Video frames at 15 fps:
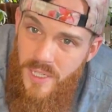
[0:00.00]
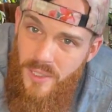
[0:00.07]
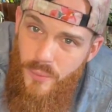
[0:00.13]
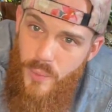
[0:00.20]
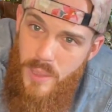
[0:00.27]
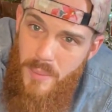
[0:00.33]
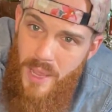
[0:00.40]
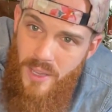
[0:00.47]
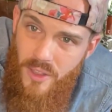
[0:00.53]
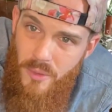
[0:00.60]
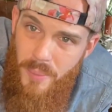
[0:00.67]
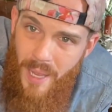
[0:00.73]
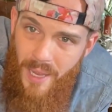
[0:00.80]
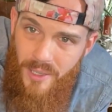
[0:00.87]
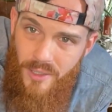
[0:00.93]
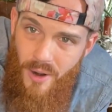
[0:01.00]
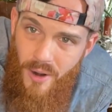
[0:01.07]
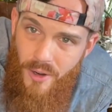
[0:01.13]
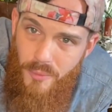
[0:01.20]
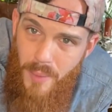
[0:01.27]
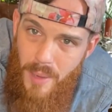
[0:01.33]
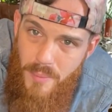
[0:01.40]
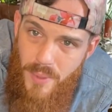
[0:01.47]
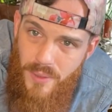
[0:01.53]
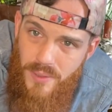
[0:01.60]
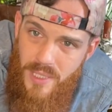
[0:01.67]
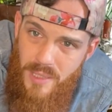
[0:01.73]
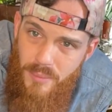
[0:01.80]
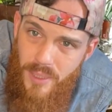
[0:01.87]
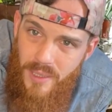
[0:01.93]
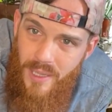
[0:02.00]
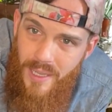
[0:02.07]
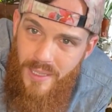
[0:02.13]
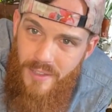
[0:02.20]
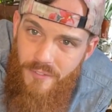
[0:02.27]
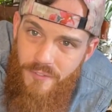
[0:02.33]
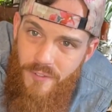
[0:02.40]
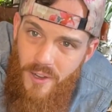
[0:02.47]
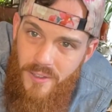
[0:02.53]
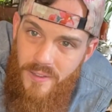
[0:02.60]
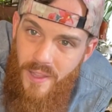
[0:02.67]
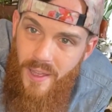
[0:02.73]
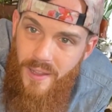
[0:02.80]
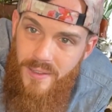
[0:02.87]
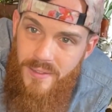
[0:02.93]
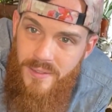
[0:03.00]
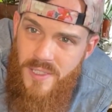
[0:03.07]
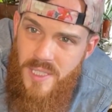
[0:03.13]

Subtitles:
gonna remake the backyard of my building, but like, fuck that.